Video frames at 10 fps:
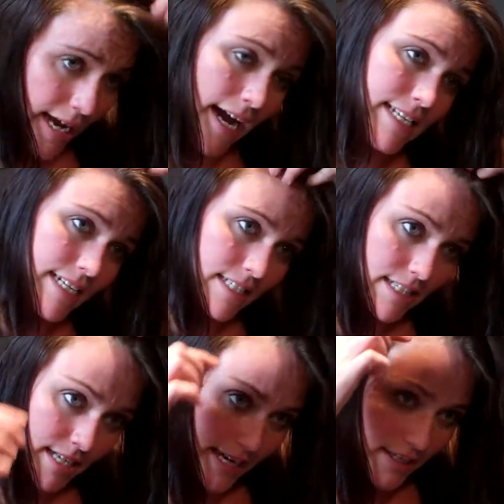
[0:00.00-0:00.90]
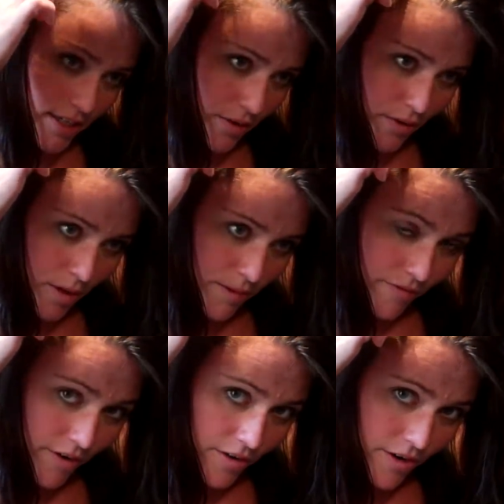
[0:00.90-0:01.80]
I tend to like to go a little bit
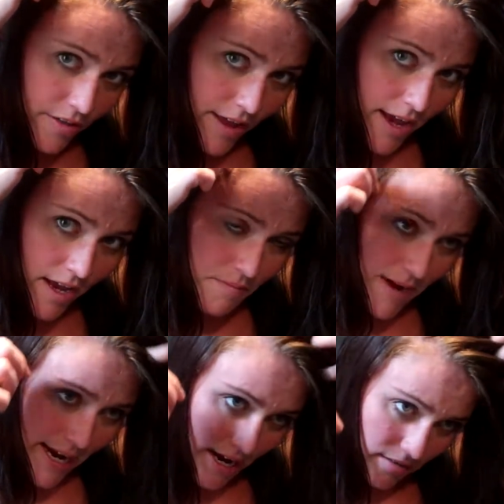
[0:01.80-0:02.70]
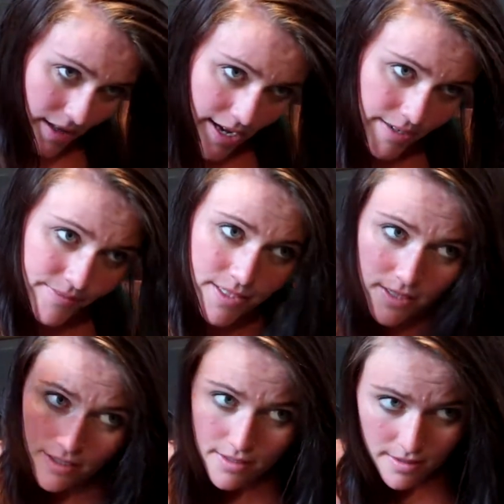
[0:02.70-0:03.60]
further than my hairline,
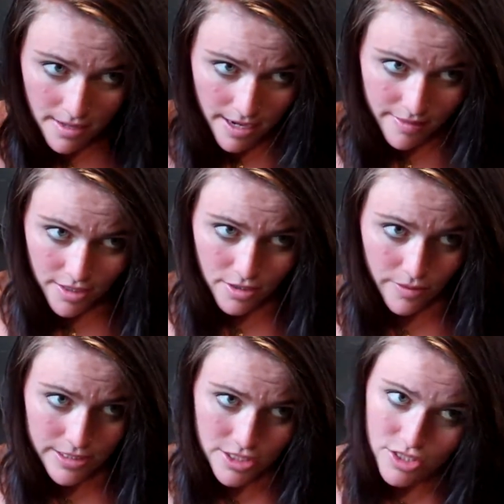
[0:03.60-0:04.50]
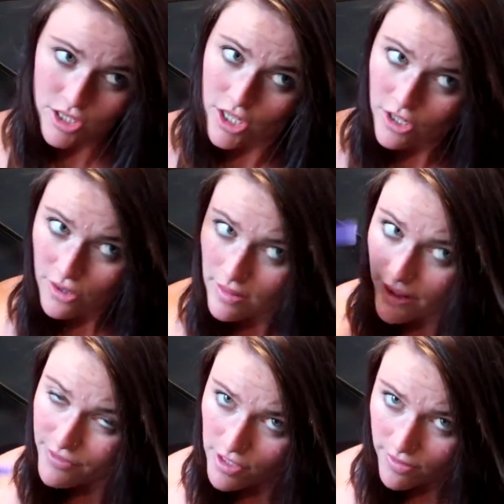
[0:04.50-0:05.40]
and then you're going to secure the
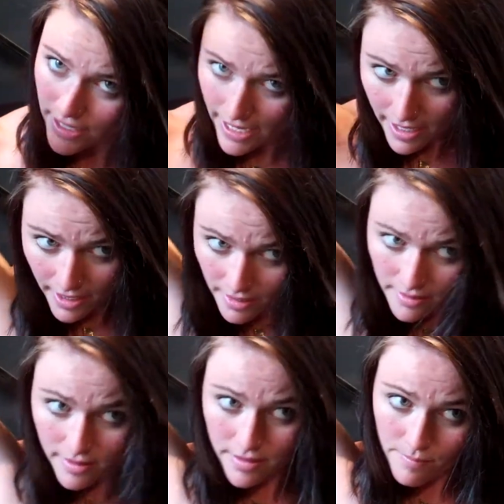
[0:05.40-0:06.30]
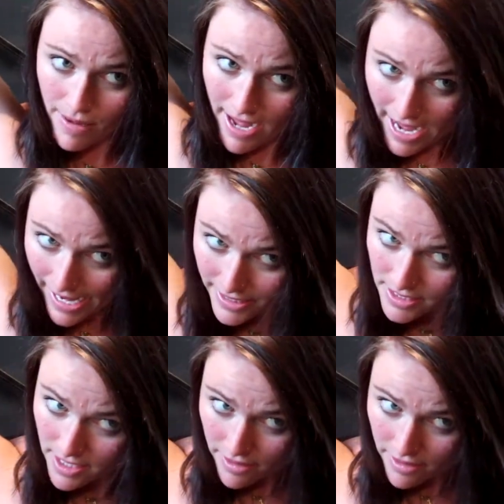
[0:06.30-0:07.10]
leftover hair behind.